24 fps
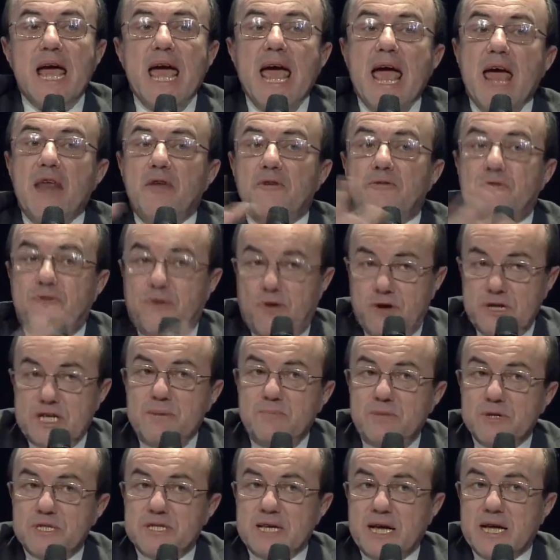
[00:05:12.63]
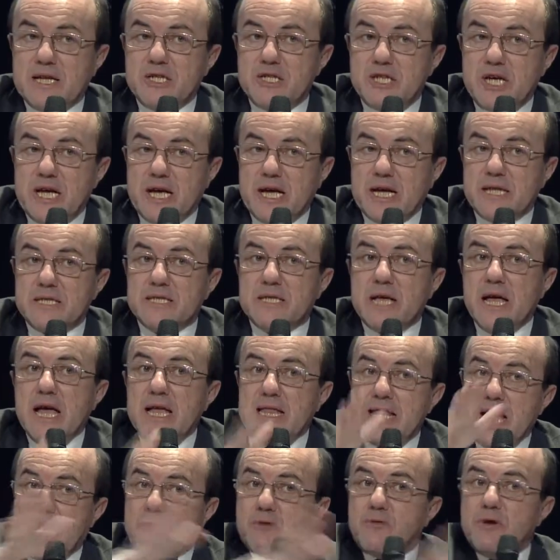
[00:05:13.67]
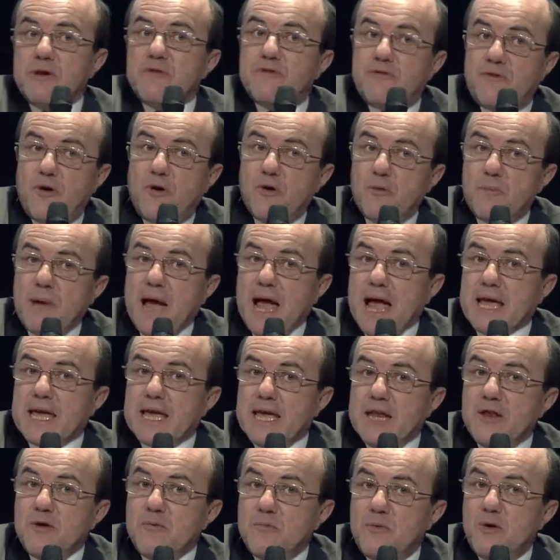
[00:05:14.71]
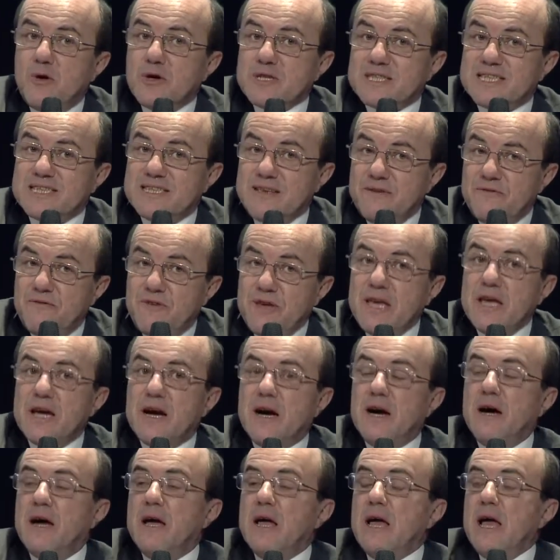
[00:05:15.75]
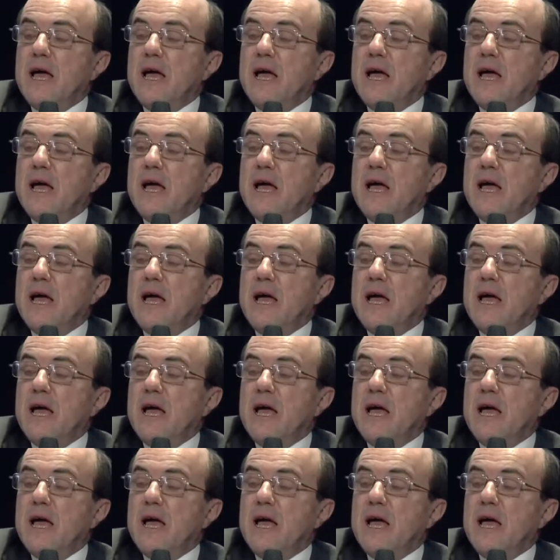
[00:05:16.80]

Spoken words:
and a 40% chance that we fall back in a more severe